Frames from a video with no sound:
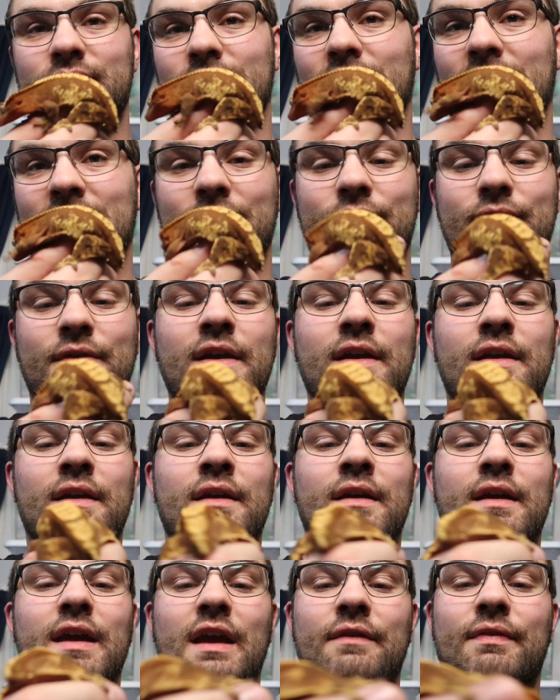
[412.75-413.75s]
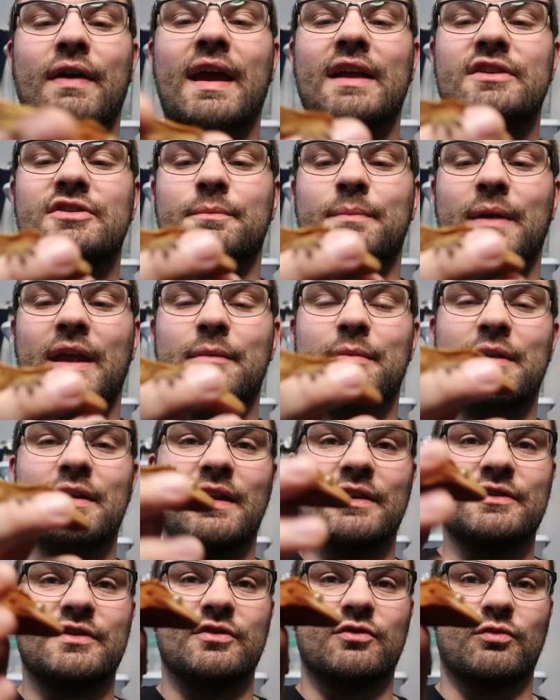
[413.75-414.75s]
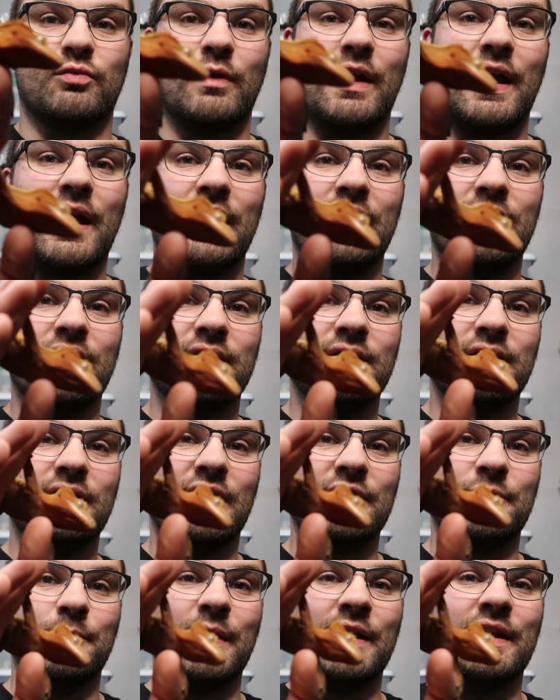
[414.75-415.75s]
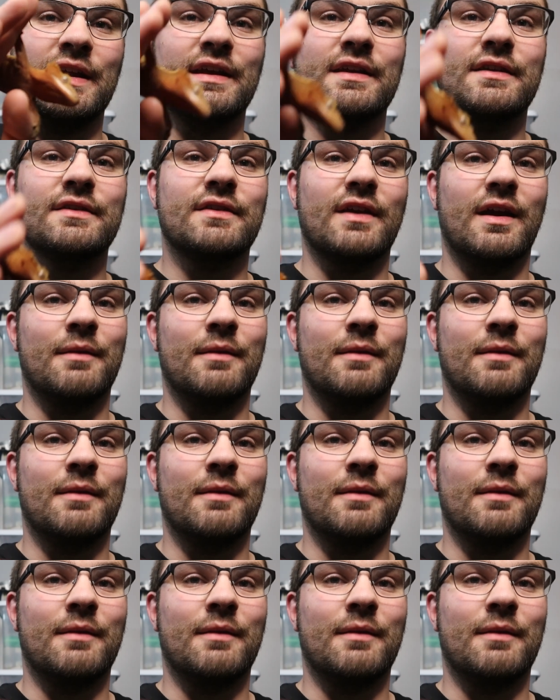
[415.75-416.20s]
like if I hatch a baby that's as red as Benny is,